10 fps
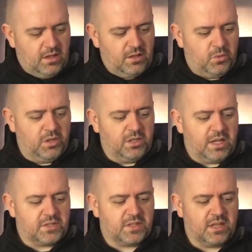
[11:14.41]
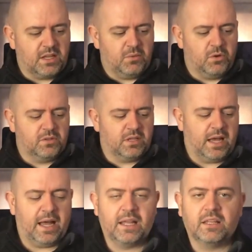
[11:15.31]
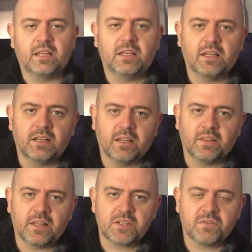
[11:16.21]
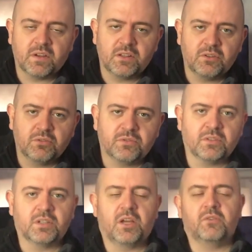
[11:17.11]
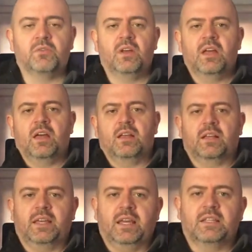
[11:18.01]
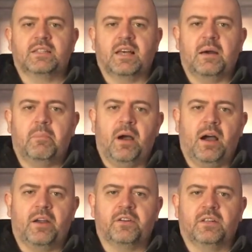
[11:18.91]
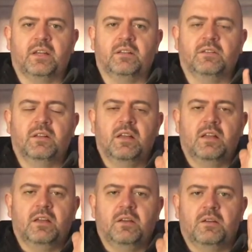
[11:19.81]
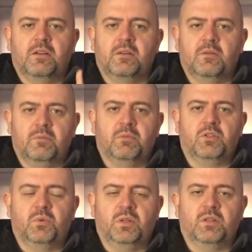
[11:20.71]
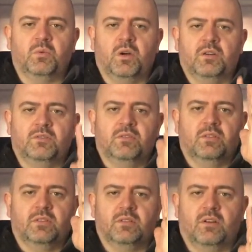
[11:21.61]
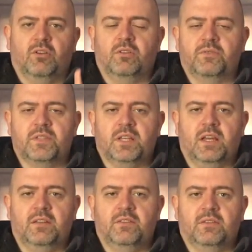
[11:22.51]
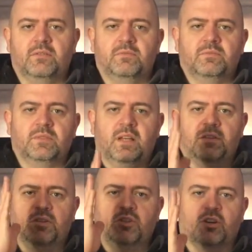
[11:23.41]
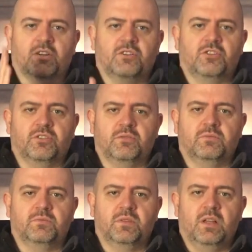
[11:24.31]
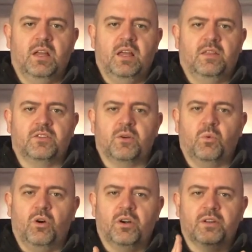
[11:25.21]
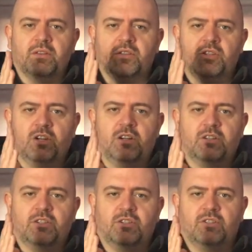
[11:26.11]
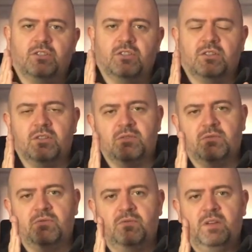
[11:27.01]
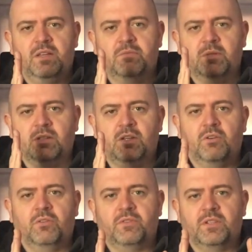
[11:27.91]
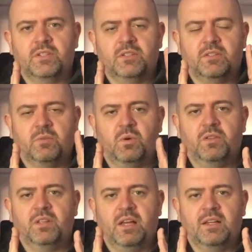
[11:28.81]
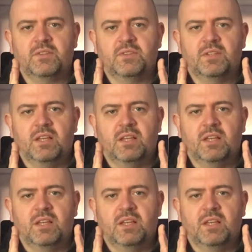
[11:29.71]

The one last thing I want to highlight in this video for now, again, is that parallel between the world, all I've said, and the church. There's a war in the church just as vehemently obvious as the one that is